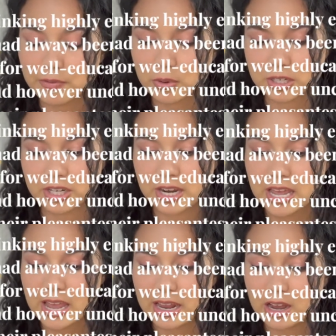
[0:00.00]
fortune,
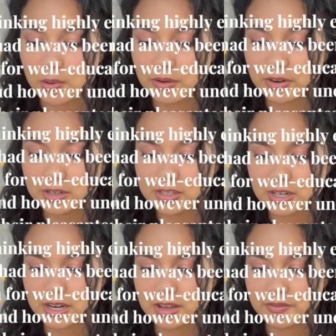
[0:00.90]
and however
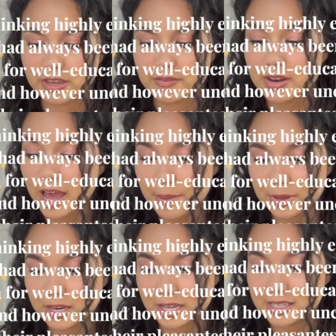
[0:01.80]
uncertain of given
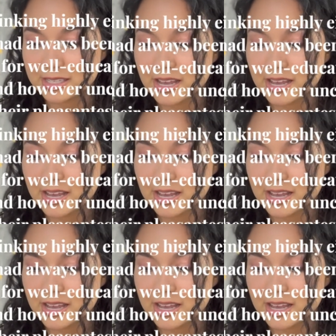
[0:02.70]
happiness,